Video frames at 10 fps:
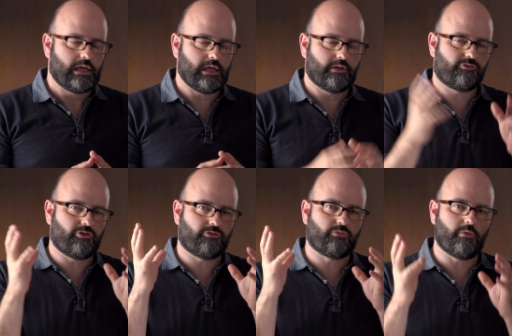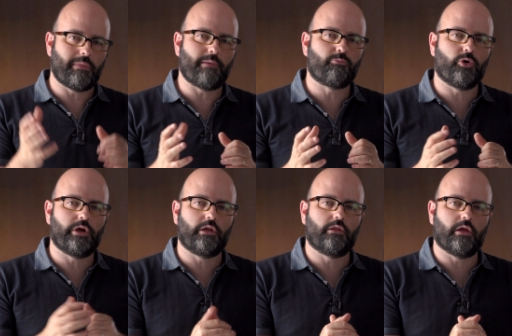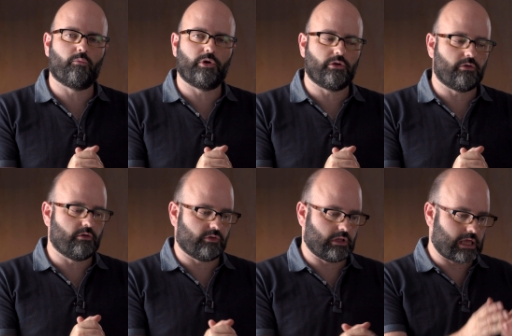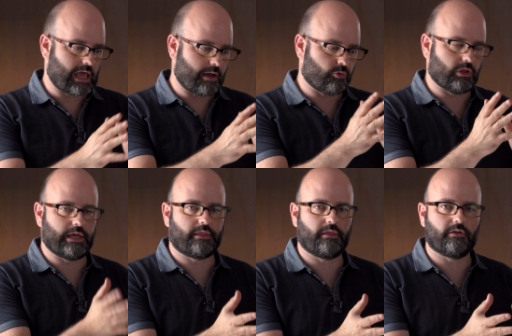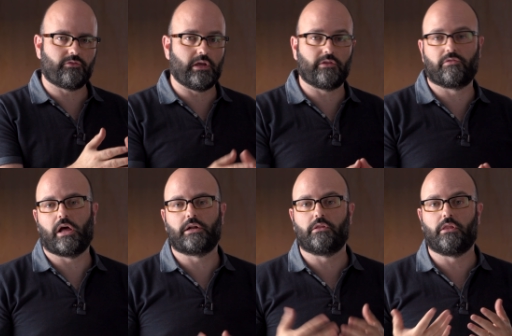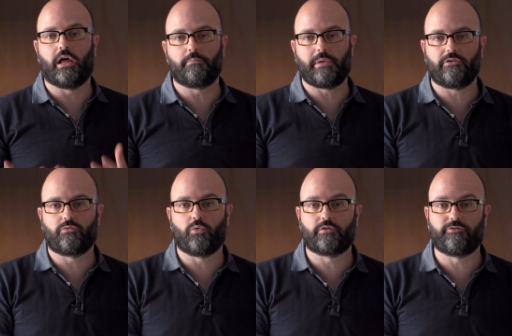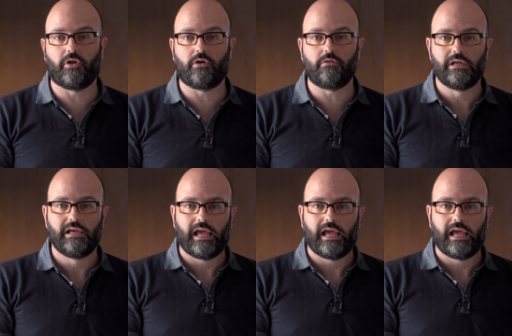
it's just remembering that when you're using the camera like this, it's not a LUT-based workflow,